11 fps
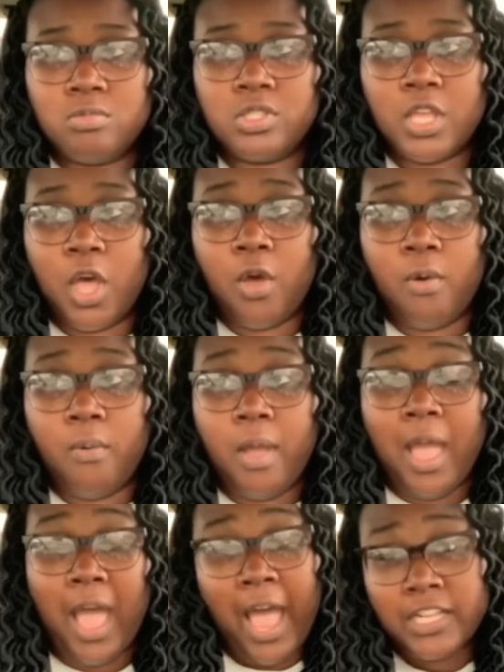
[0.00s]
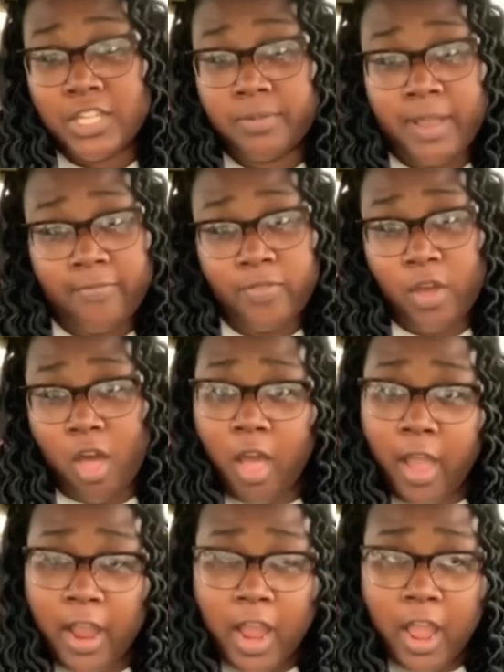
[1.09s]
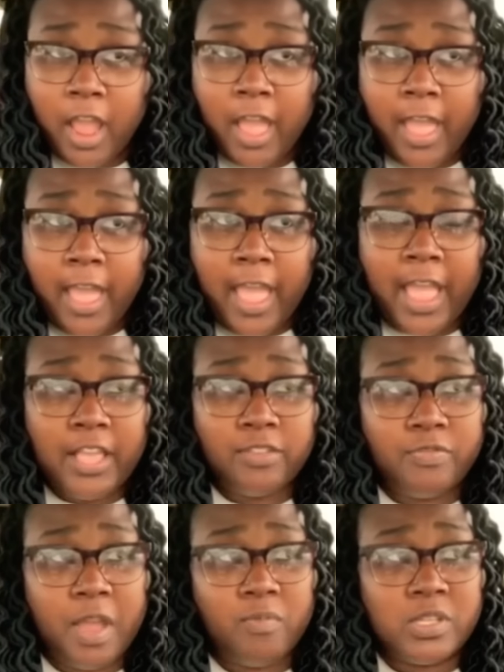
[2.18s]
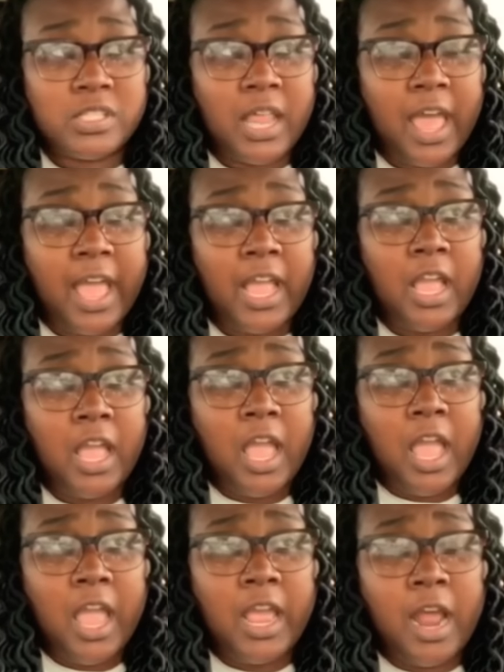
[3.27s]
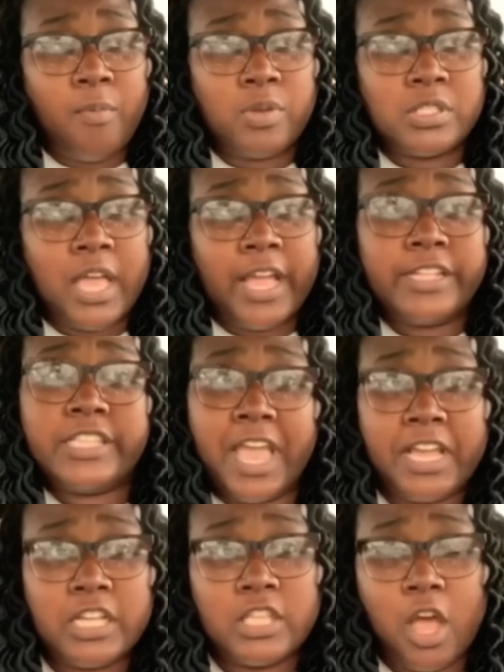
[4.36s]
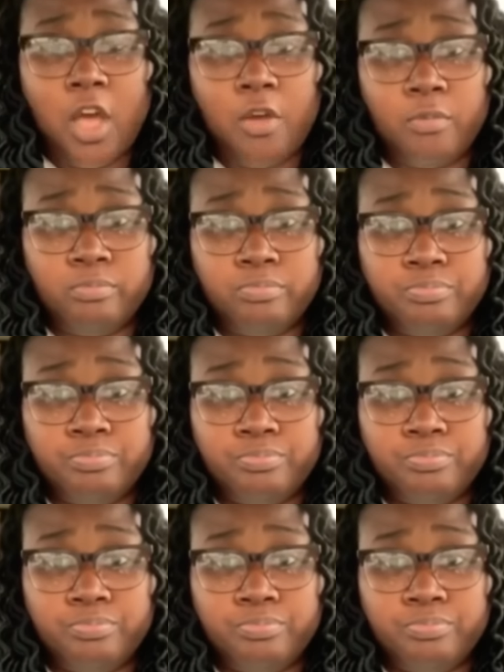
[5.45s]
So I jumped out the car, and his friend was like, and I was like, take us home